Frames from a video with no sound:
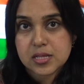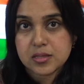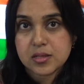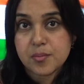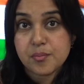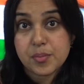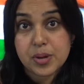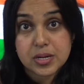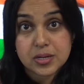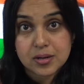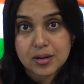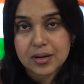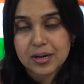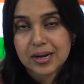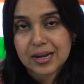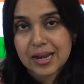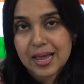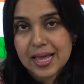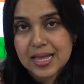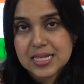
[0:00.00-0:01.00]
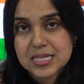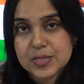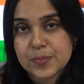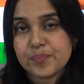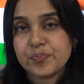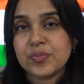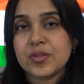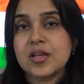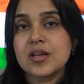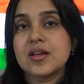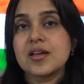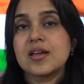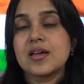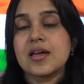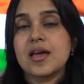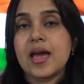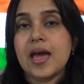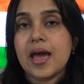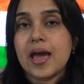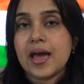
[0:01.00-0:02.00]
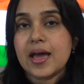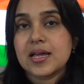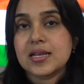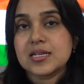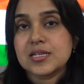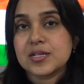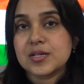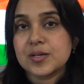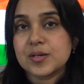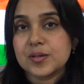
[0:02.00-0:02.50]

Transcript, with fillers: in the middle class, and